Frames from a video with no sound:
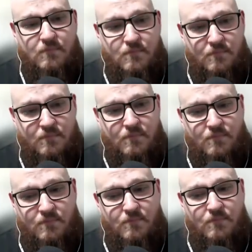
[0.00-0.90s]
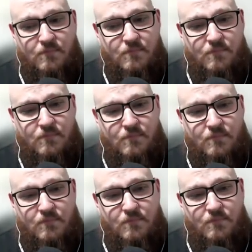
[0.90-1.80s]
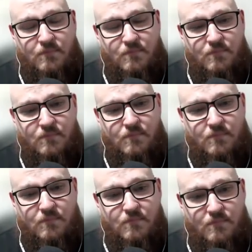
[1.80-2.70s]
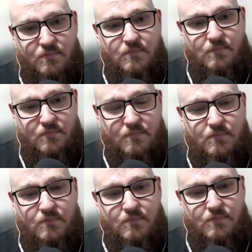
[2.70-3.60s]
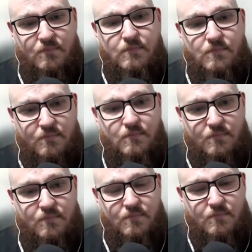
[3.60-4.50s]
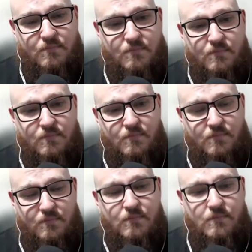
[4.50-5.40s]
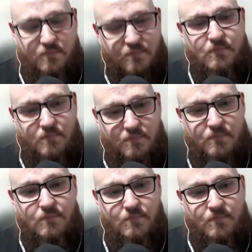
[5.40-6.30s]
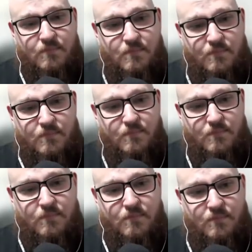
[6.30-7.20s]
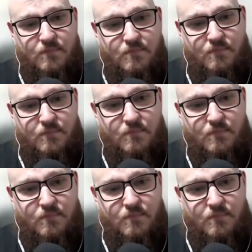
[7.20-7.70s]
[no speech]